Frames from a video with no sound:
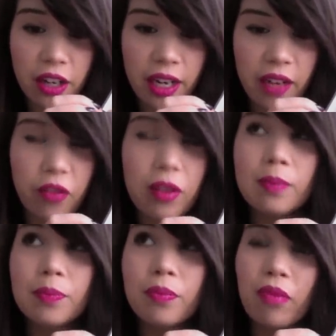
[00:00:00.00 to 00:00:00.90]
If
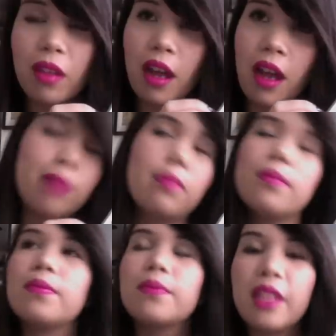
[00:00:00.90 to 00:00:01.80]
I
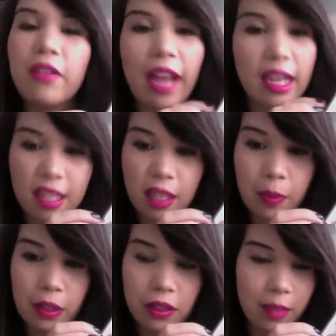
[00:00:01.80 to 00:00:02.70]
accidentally
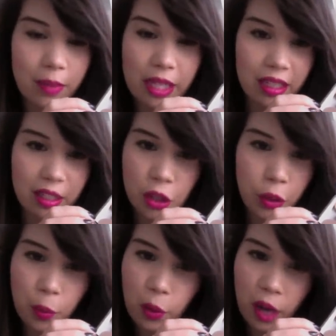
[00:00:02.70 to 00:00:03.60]
put something too
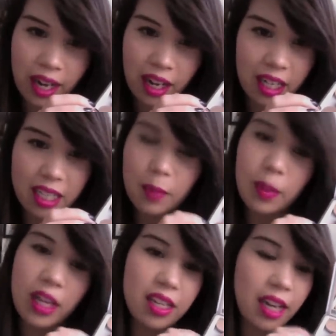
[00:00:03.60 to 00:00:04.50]
bright and I need to
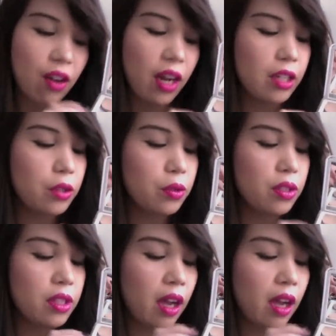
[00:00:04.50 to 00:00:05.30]
blend it out, I use,